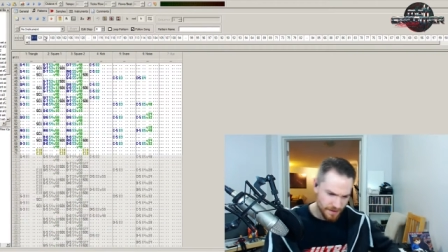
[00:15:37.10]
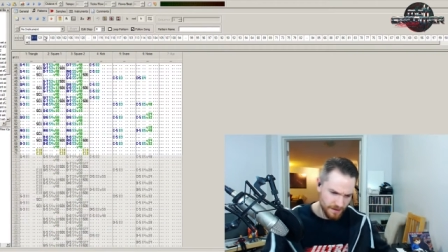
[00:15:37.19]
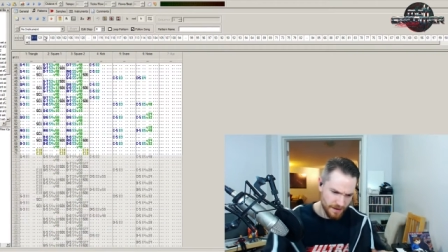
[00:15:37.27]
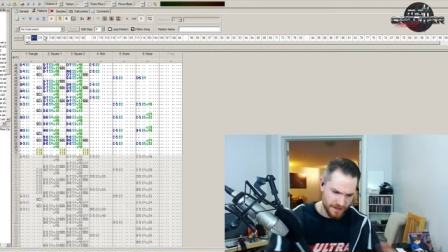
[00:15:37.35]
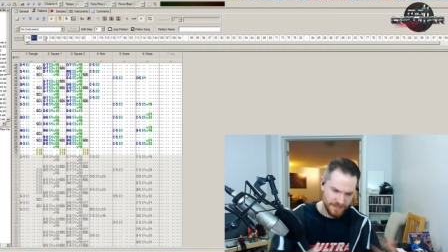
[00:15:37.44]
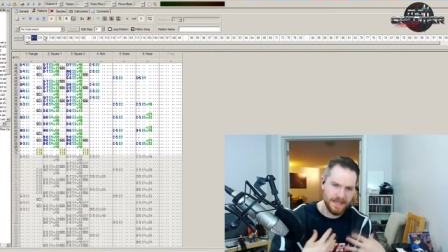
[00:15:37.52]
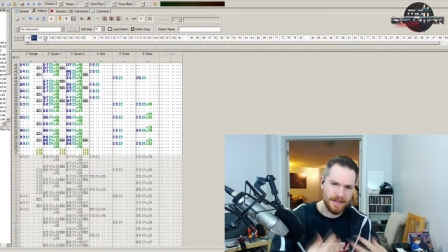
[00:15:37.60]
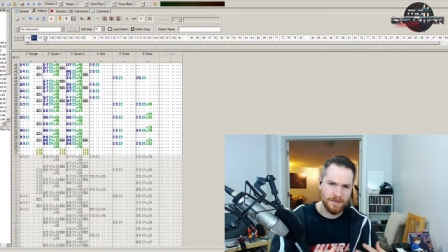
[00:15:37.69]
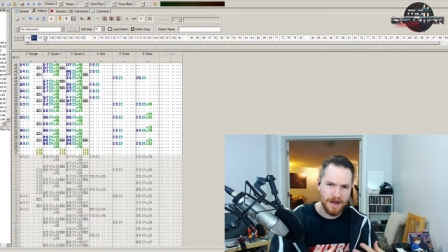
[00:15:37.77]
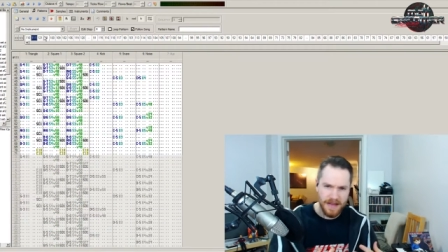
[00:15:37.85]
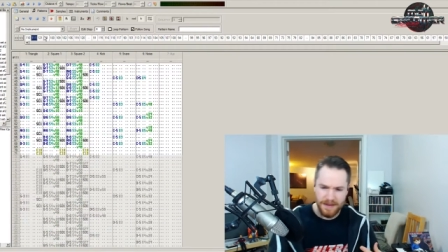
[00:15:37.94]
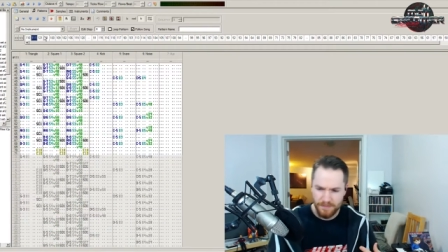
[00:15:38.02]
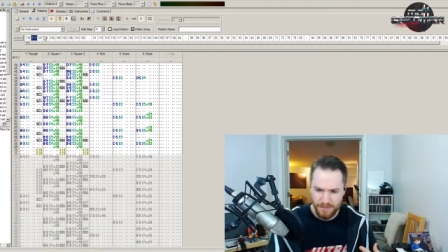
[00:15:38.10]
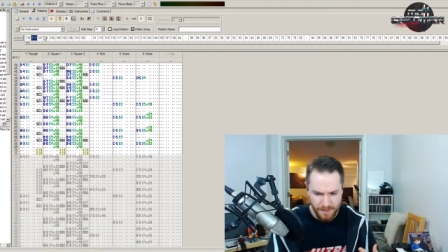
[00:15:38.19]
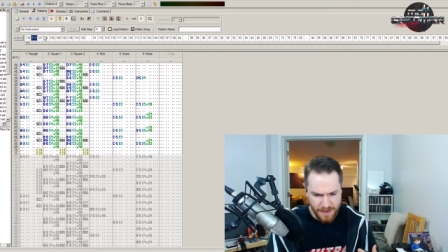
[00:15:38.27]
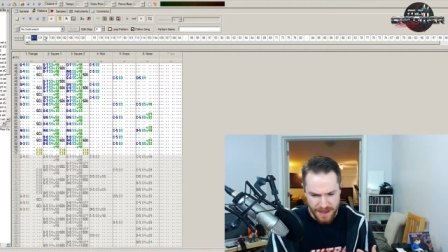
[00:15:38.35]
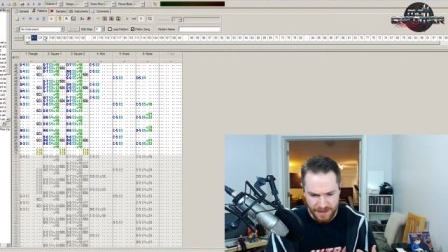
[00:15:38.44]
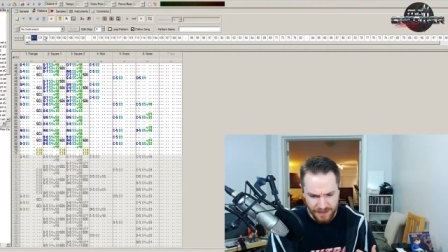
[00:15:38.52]
Not saying mine, but
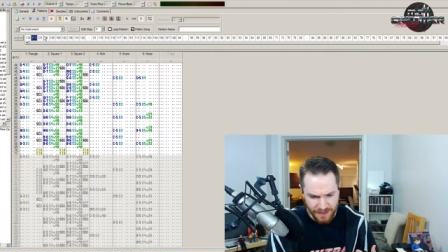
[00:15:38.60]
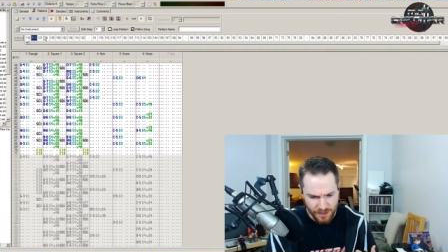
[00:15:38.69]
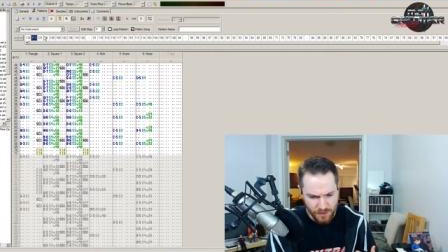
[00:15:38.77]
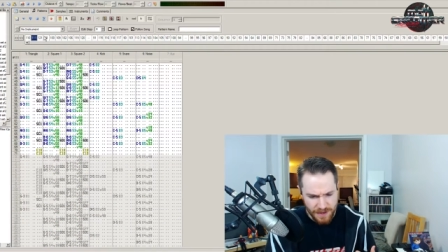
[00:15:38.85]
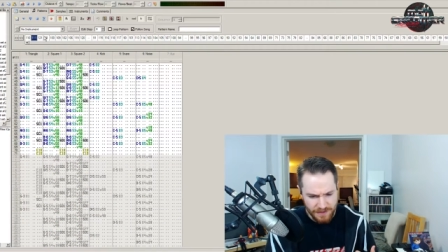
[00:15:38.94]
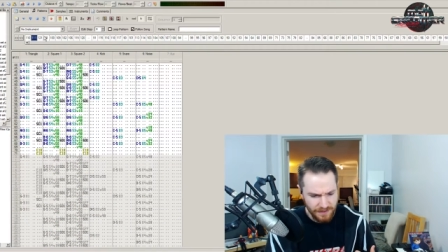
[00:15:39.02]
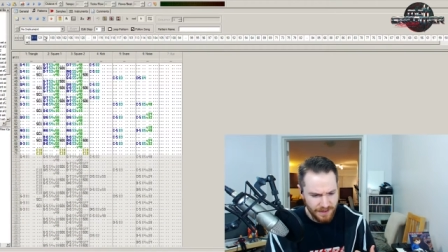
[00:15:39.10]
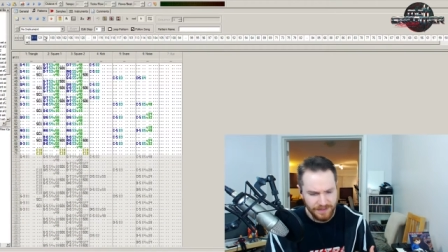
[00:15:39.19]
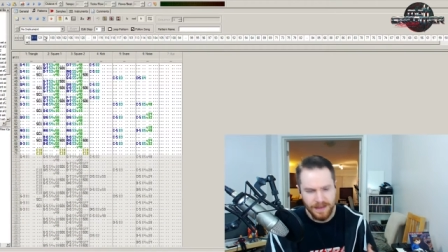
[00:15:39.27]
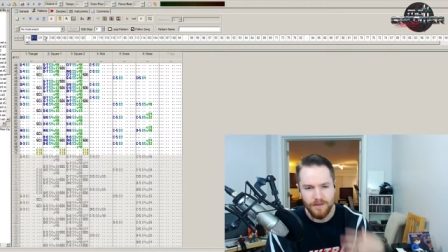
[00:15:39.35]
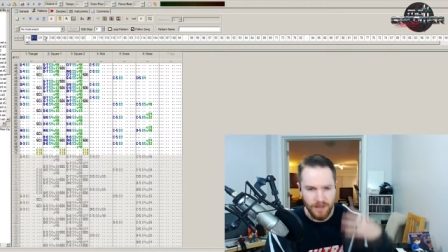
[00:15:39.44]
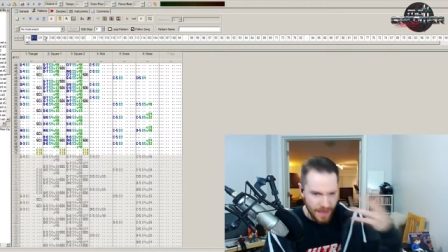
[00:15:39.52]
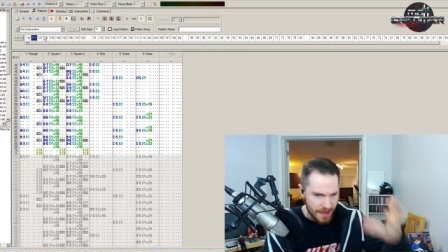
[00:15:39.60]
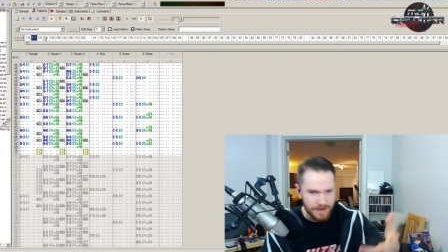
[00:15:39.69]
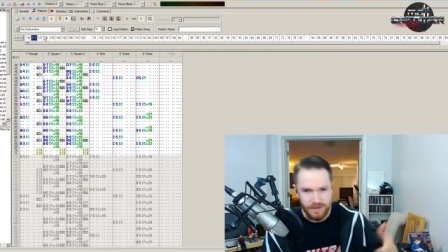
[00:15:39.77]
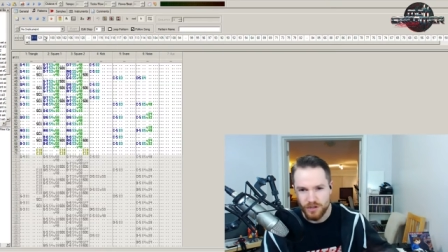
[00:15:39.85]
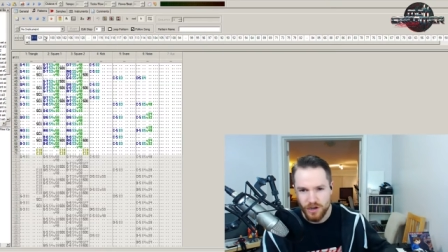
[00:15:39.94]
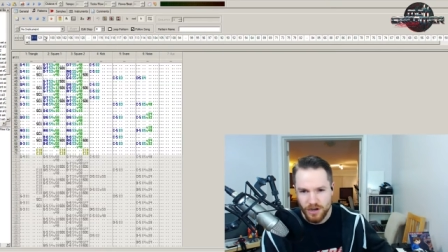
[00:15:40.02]
man, like you get to like level
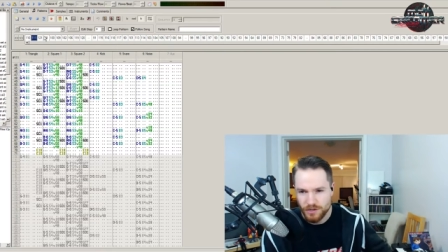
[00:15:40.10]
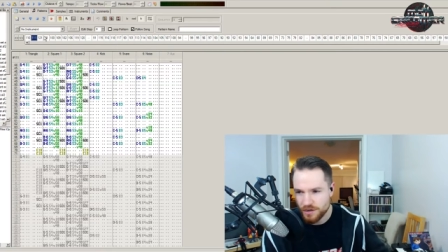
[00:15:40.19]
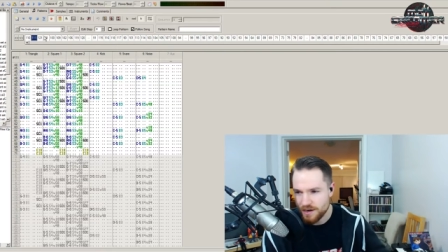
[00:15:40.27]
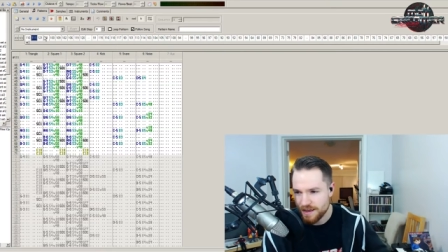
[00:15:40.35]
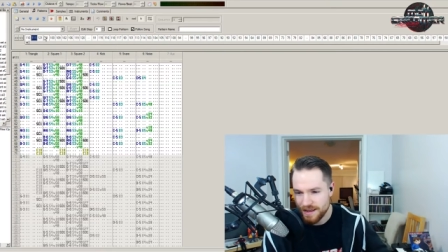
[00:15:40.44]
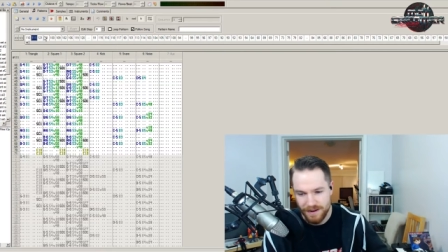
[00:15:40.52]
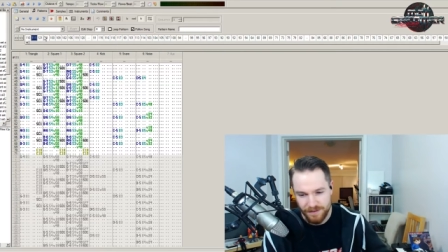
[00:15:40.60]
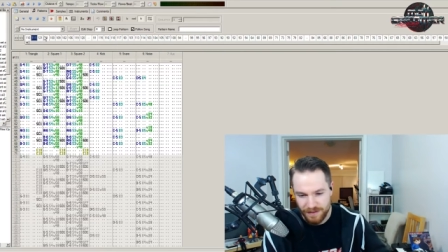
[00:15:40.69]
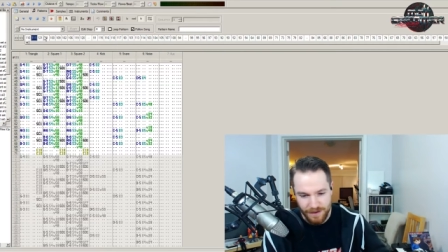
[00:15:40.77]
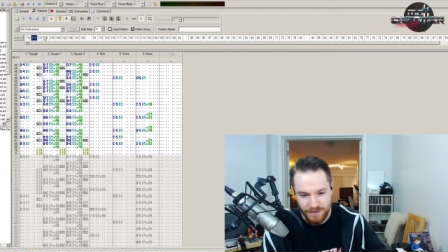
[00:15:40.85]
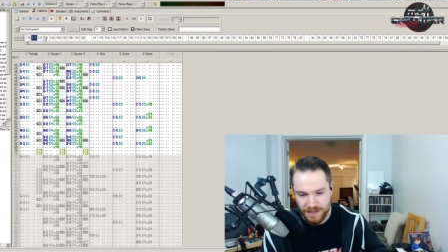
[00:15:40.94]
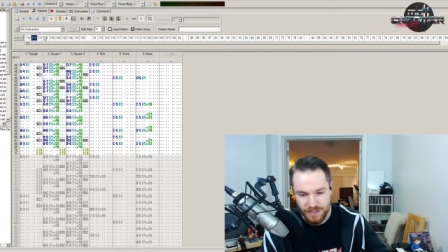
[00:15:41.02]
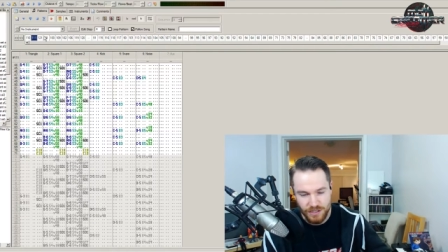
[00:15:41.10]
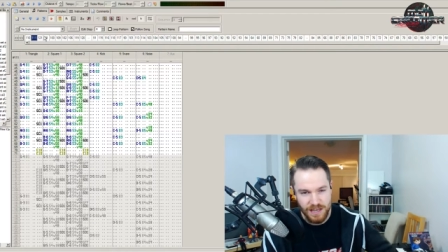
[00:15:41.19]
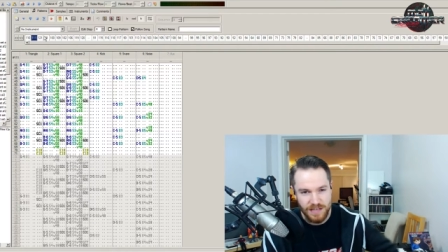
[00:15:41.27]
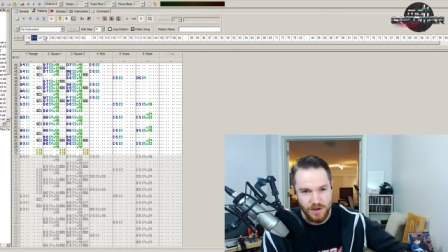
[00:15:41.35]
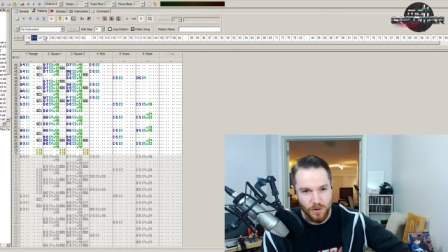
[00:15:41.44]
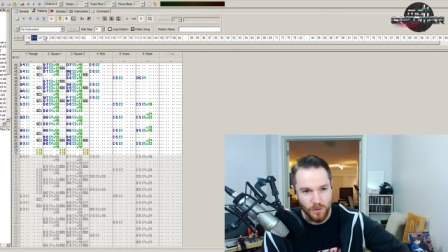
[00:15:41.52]
8 in Contra and everything just
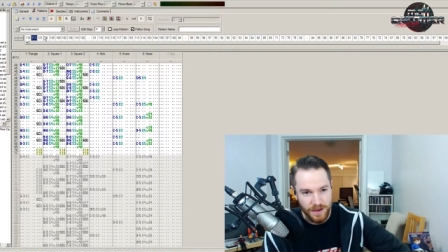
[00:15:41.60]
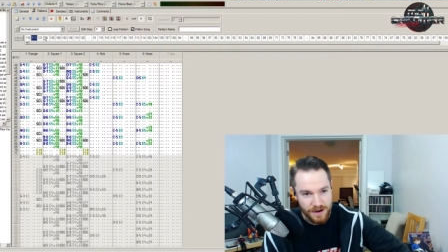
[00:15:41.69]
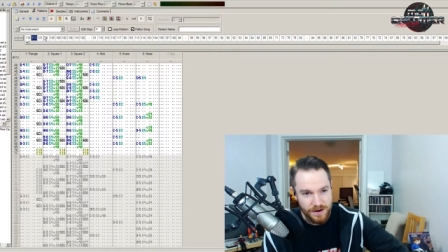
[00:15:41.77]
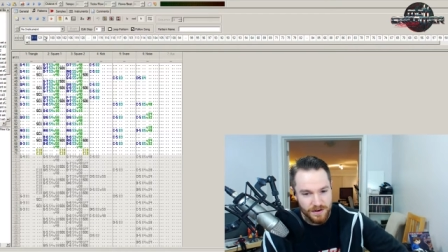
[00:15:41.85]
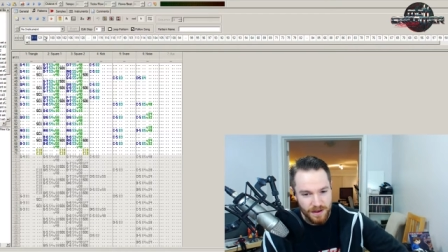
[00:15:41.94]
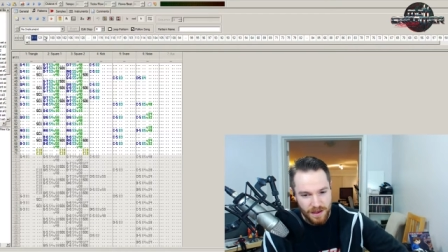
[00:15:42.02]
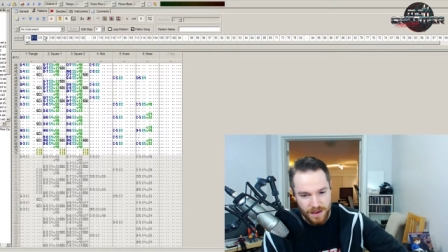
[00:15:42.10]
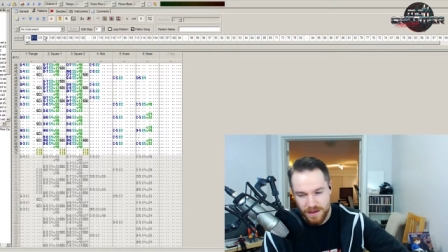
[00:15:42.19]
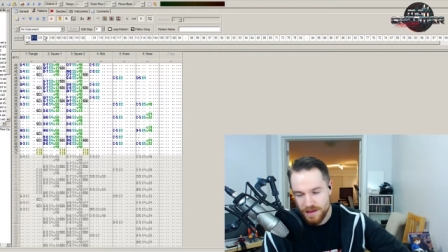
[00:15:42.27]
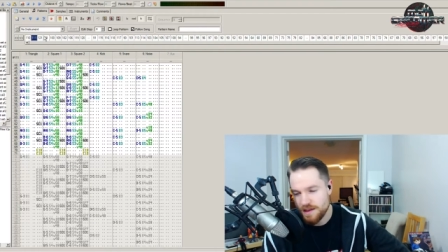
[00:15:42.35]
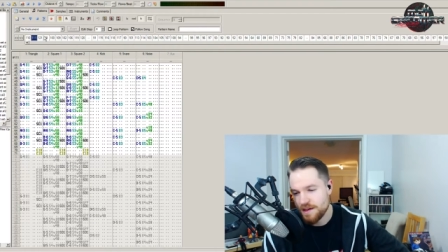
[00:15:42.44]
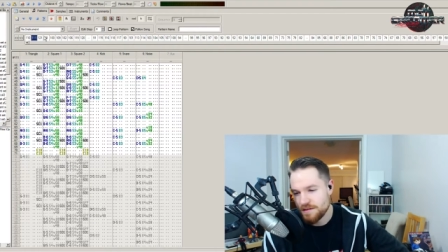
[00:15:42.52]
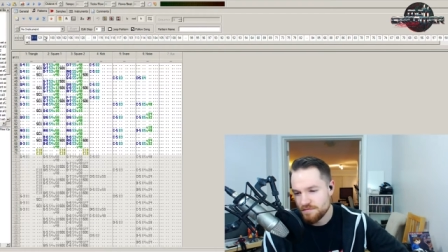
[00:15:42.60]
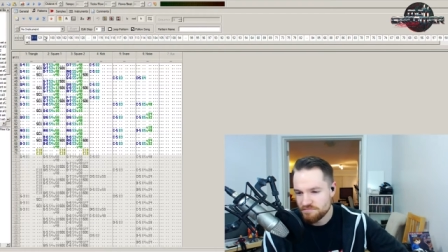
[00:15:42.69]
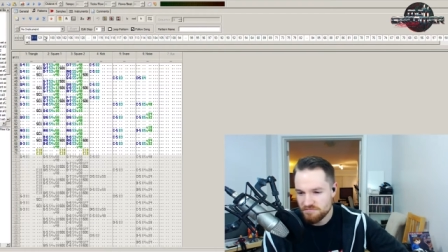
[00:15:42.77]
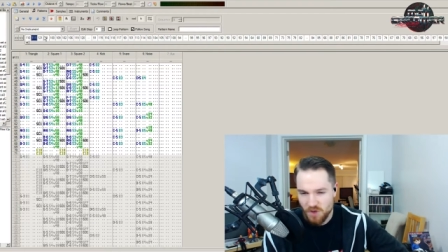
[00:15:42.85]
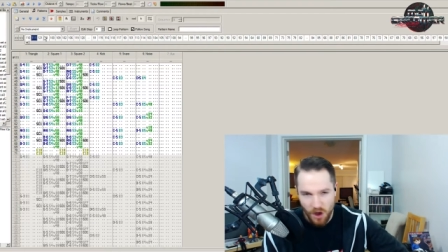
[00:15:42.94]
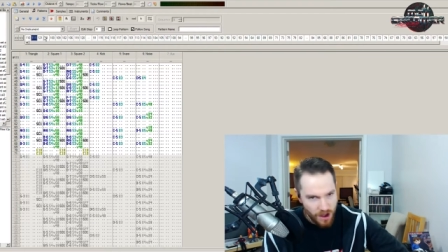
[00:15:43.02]
gets all weird
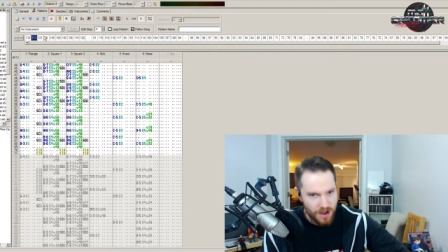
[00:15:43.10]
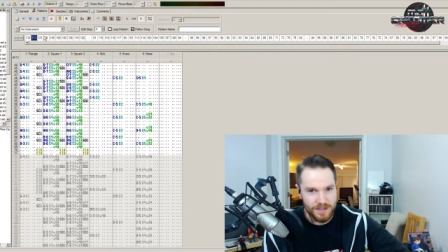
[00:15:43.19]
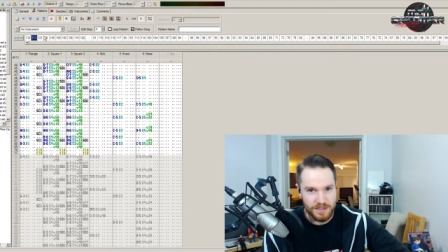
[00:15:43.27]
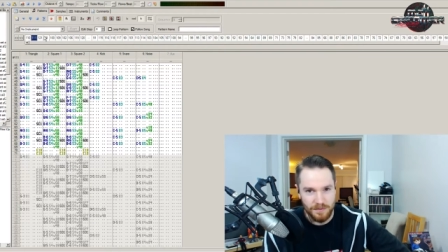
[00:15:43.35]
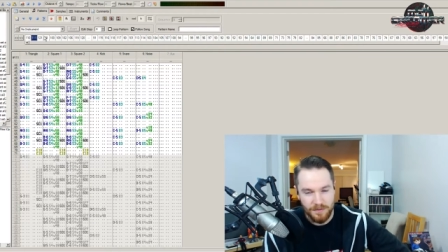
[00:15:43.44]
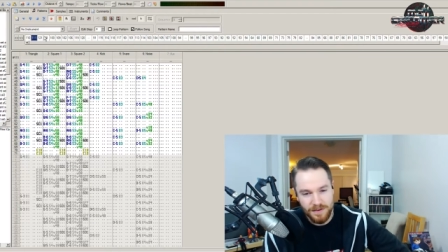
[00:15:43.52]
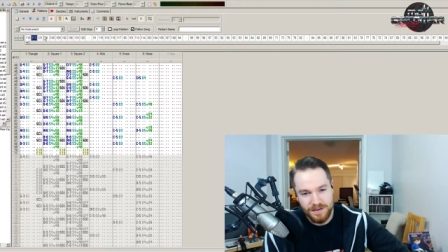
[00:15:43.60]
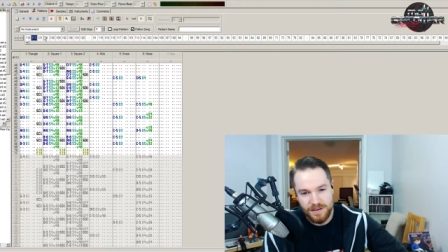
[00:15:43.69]
awesome.